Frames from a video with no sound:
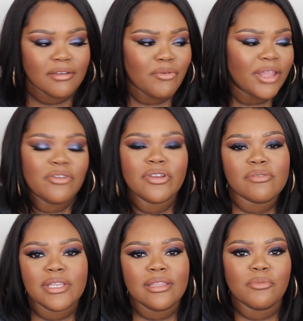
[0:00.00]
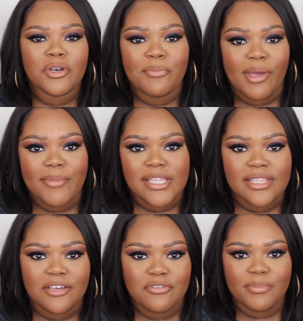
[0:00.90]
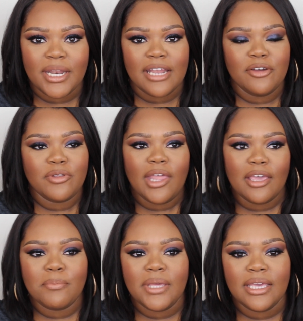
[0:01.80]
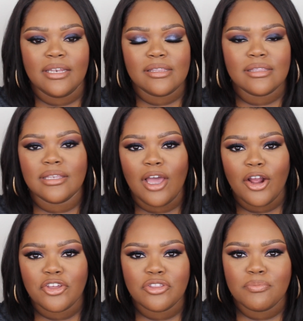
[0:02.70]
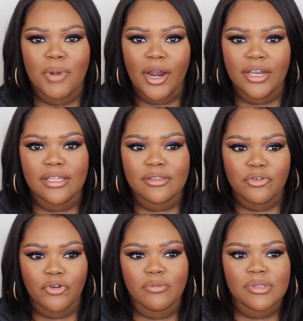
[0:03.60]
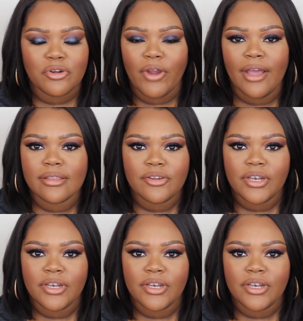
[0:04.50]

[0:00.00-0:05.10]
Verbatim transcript: whether it's with someone or by myself. But I don't like being in large parties or groups or crowds or